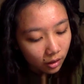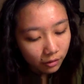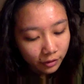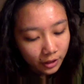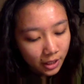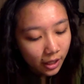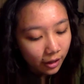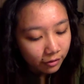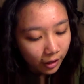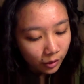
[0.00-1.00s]
The first thing
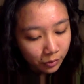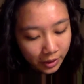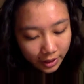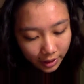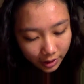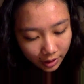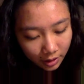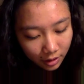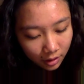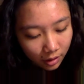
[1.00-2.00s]
I found was
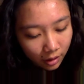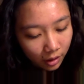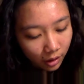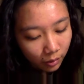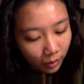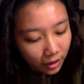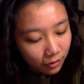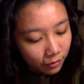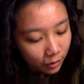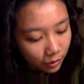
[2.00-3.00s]
this what
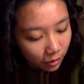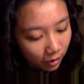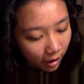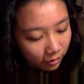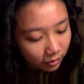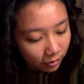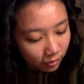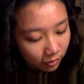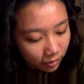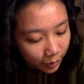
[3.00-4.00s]
the photograph
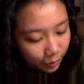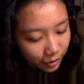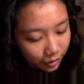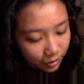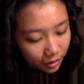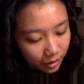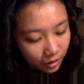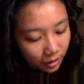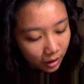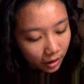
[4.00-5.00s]

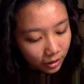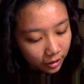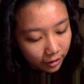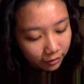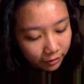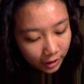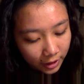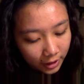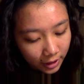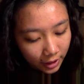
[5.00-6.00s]
reproduces to
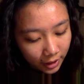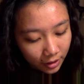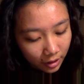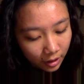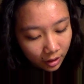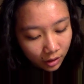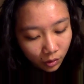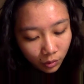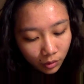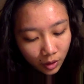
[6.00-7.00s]
infinity has occurred
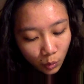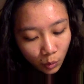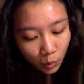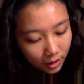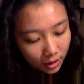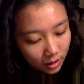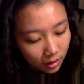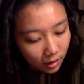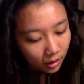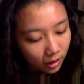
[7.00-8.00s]
only once.
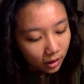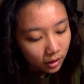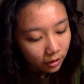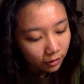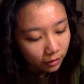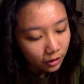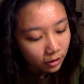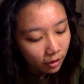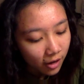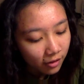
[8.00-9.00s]
The
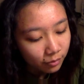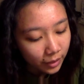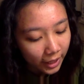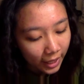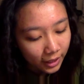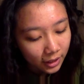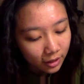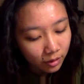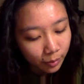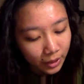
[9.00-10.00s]
photograph
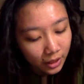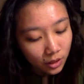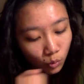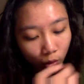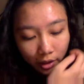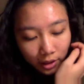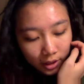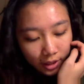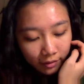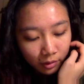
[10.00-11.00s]
mechanically repeats what could
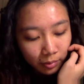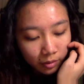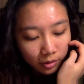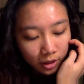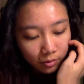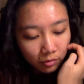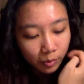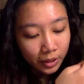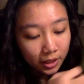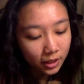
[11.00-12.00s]
never be re
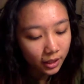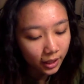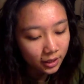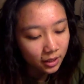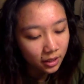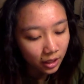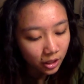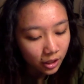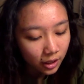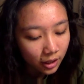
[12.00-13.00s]
repeated
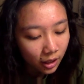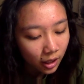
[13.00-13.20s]
existentially.